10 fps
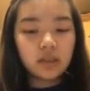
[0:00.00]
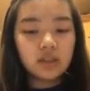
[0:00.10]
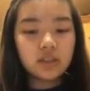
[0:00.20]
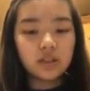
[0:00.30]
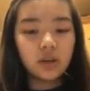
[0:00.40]

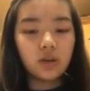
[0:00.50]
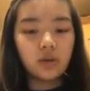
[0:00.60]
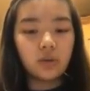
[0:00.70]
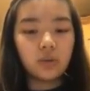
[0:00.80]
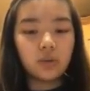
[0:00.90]

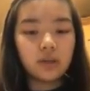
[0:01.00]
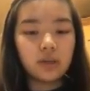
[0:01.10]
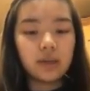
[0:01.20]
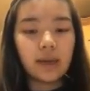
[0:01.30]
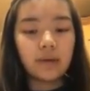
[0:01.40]
So
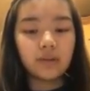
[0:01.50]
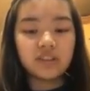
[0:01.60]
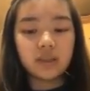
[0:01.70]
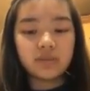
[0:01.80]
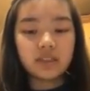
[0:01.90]
now
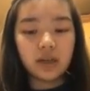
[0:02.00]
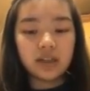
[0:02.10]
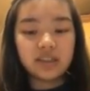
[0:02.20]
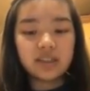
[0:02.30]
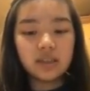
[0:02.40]
there's some
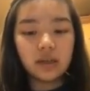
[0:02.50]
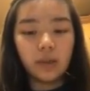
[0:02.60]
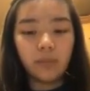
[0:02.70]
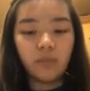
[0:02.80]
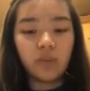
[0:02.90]
sauce
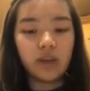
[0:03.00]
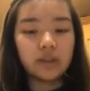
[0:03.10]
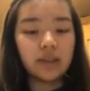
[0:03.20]
on the